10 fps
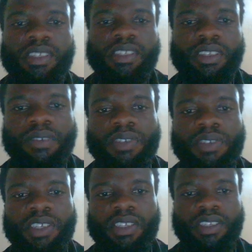
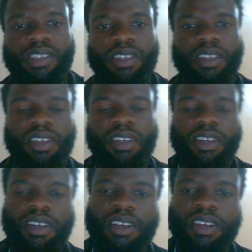efficiency
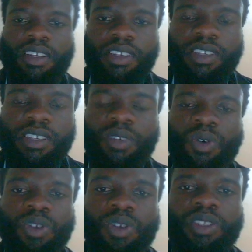in
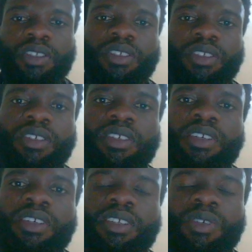
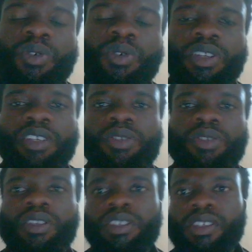recording
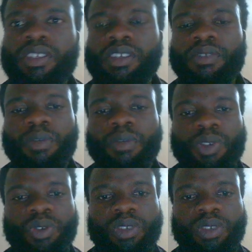students' information,